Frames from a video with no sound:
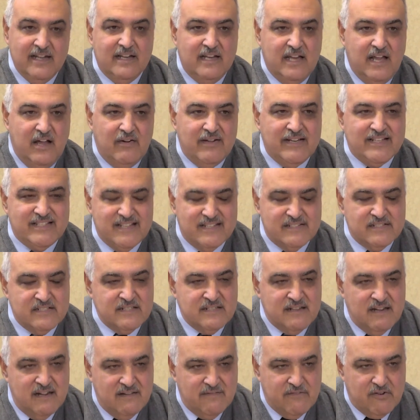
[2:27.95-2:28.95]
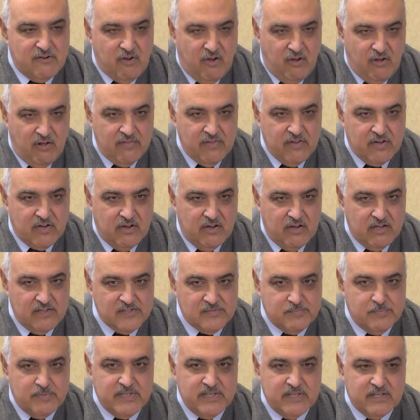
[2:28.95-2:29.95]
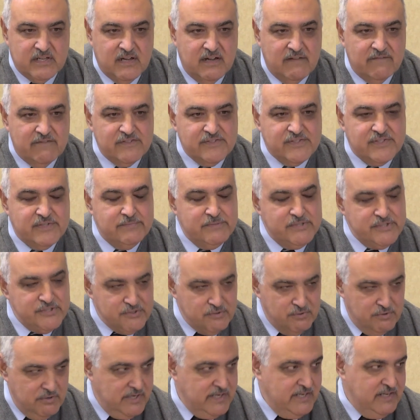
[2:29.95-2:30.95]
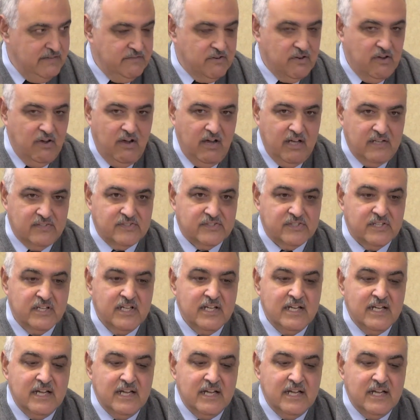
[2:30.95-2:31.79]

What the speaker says: Now, it doesn't cover all the costs, but it covers the majority of cost.